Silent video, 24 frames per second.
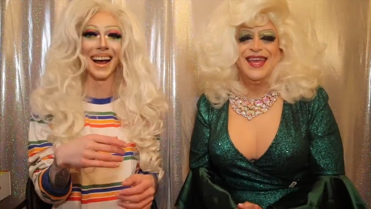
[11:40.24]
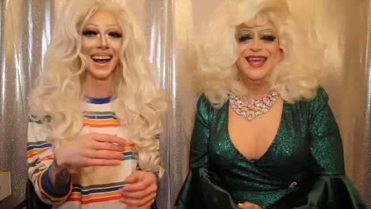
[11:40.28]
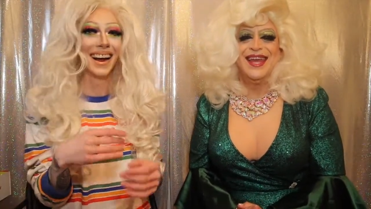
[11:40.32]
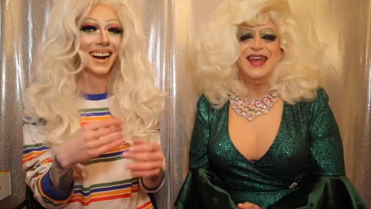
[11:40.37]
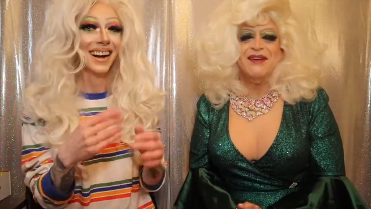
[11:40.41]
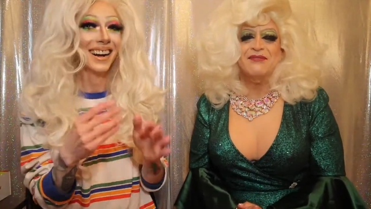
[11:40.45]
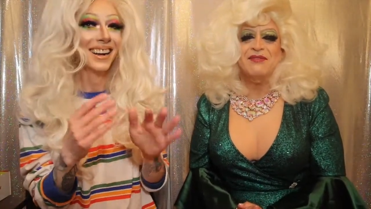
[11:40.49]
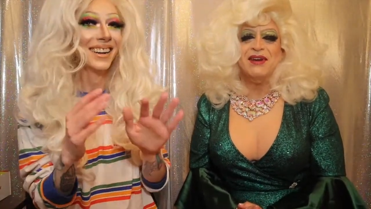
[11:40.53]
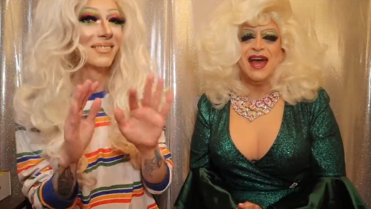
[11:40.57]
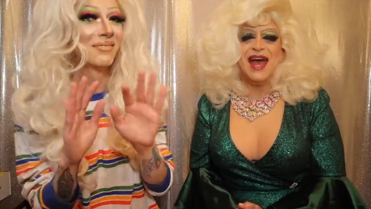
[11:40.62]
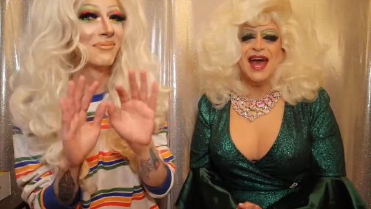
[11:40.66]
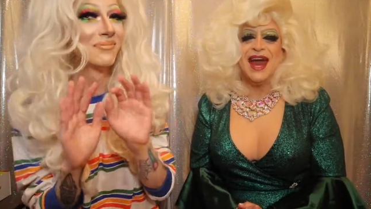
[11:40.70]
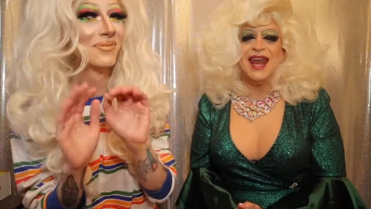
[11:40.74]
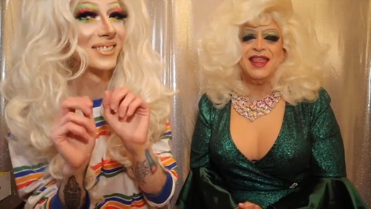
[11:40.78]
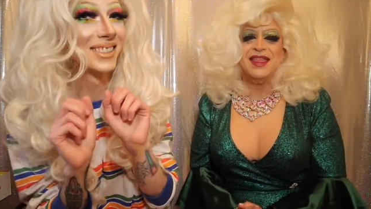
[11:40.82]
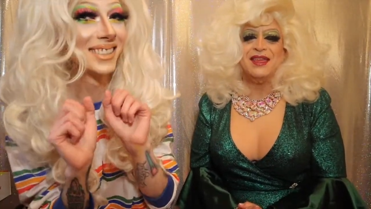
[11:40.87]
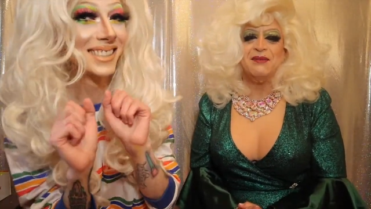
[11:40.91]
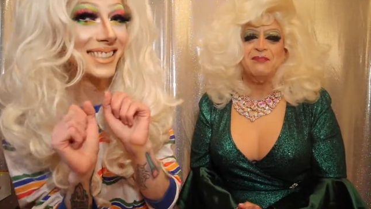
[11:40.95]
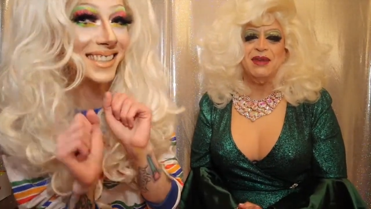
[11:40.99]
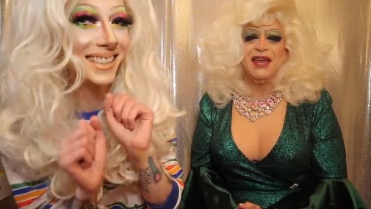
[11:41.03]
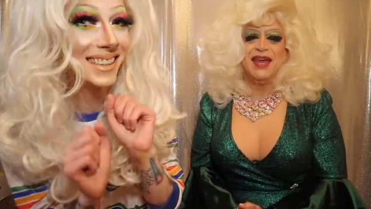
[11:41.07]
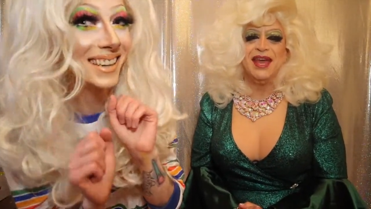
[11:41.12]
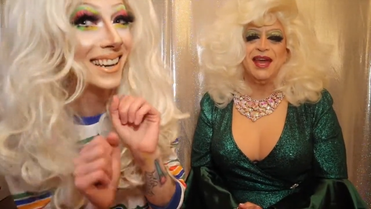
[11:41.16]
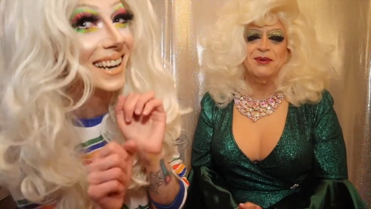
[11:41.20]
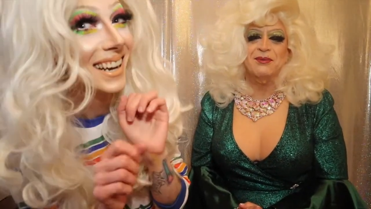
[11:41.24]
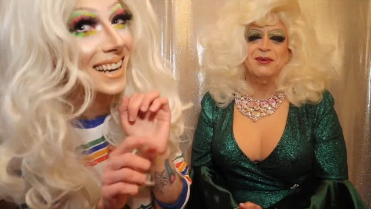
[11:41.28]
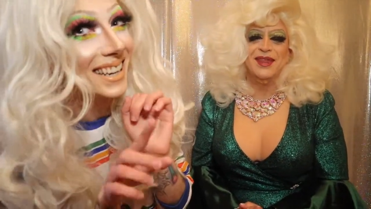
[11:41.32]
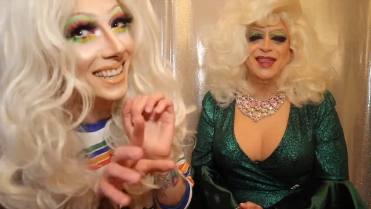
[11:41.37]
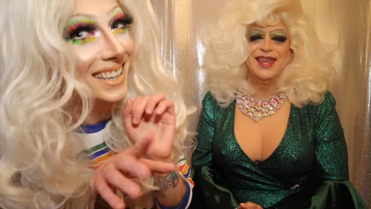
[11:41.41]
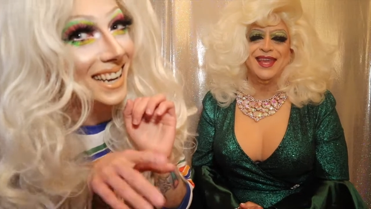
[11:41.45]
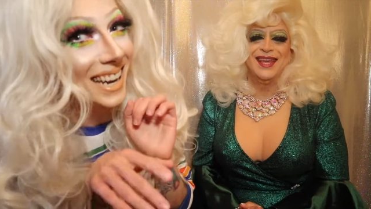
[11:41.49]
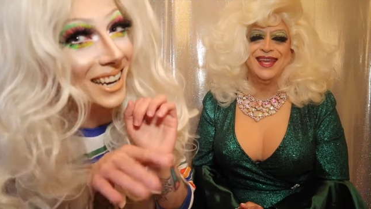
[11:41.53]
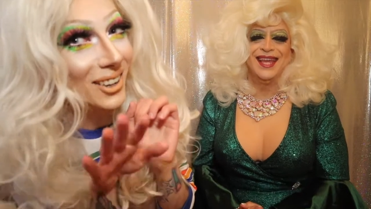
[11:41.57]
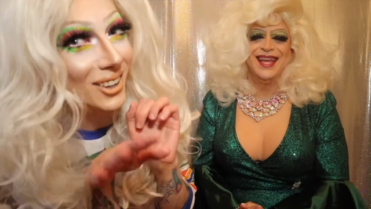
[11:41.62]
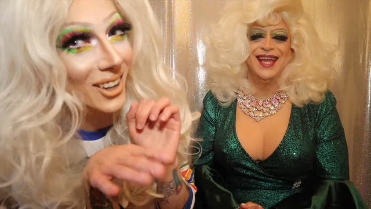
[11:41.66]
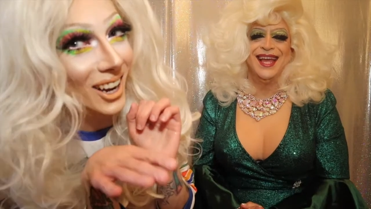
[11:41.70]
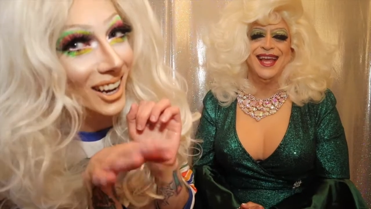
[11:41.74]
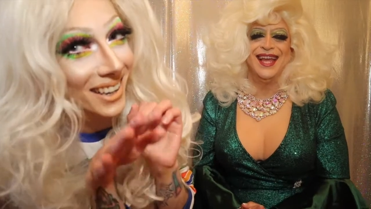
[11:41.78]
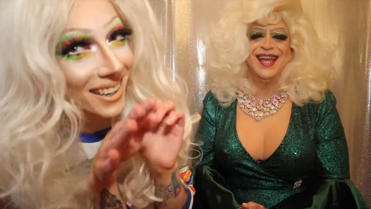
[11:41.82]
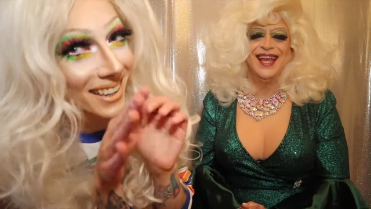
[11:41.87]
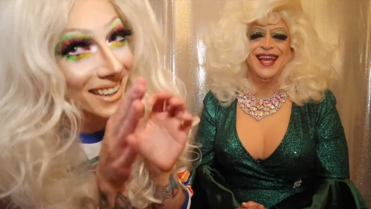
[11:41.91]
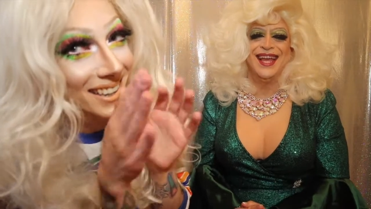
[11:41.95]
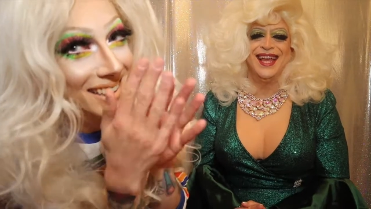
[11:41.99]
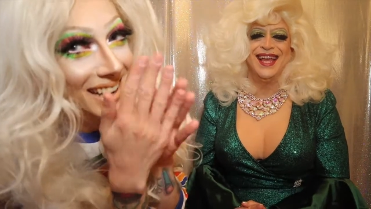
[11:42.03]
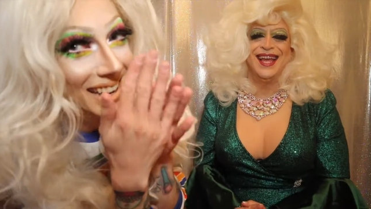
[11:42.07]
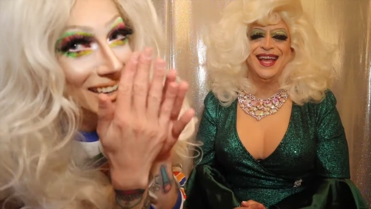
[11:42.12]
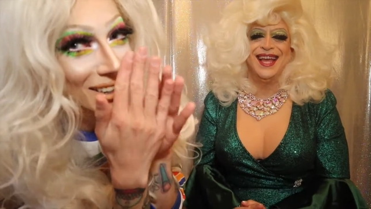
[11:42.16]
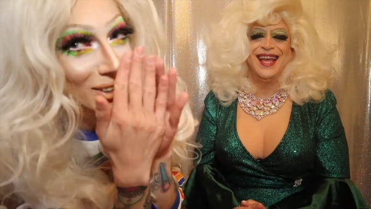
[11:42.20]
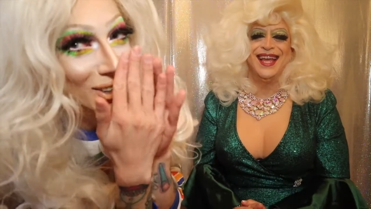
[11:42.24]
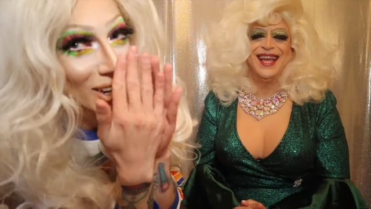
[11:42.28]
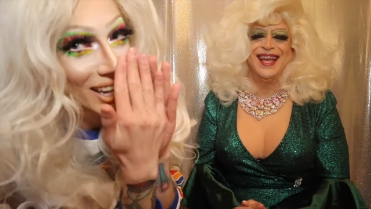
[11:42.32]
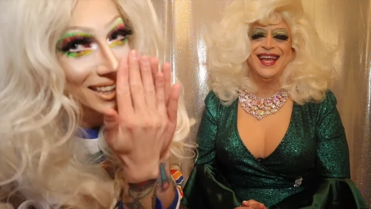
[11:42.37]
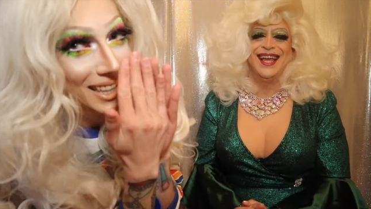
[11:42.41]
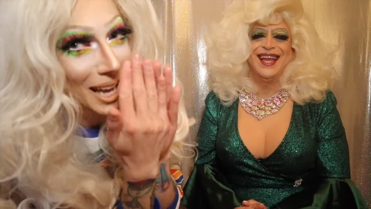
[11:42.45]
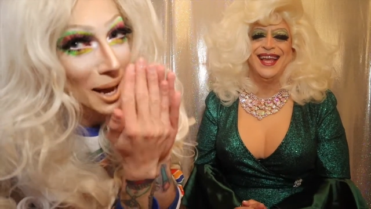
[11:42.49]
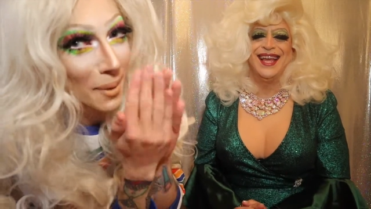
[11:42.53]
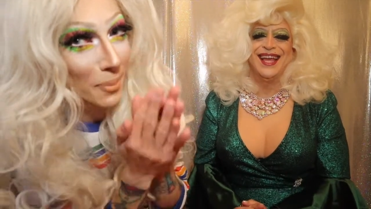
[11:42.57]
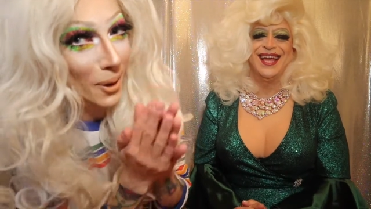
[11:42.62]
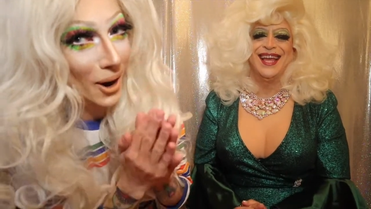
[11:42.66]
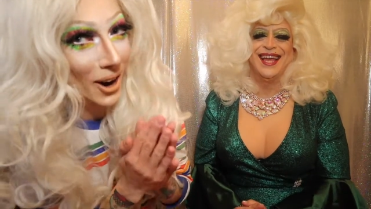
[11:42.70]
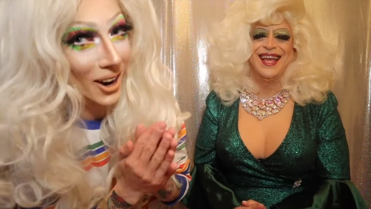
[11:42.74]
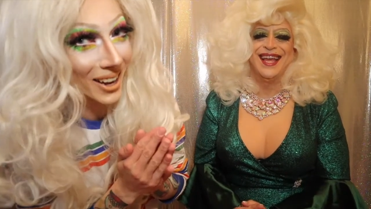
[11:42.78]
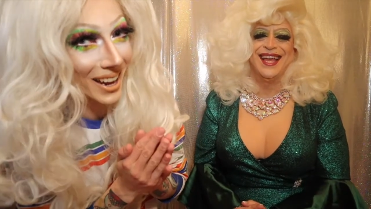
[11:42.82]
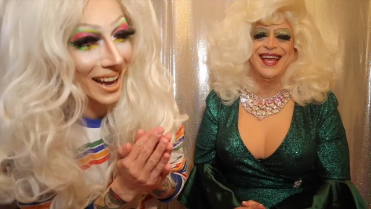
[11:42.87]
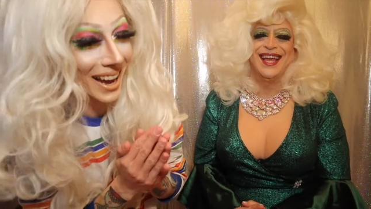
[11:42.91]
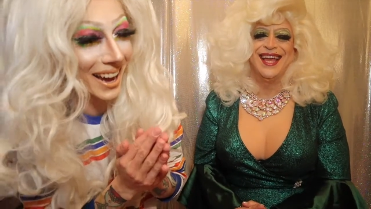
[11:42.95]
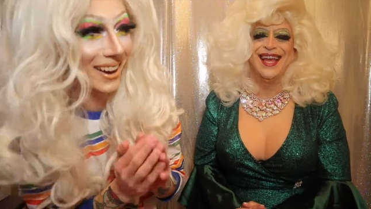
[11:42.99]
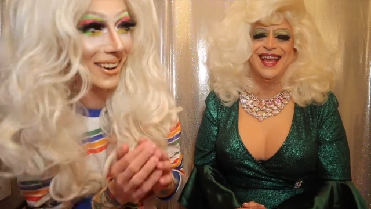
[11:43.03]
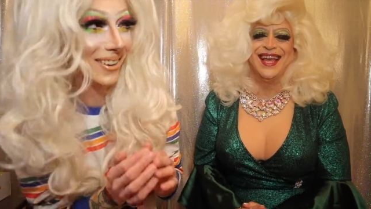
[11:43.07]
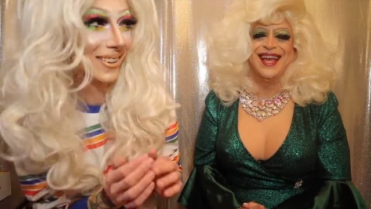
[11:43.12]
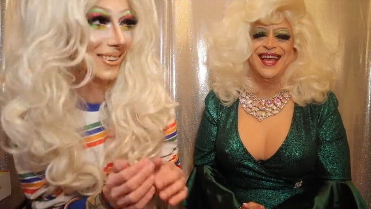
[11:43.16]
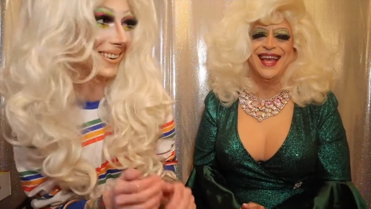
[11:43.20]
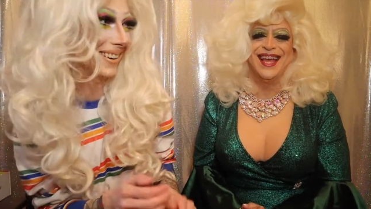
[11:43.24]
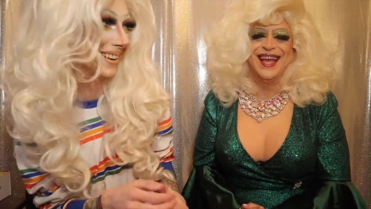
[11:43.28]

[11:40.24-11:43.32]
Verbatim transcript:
Speaker 1: you never had it to begin with. Can you cut, can you cut that part out?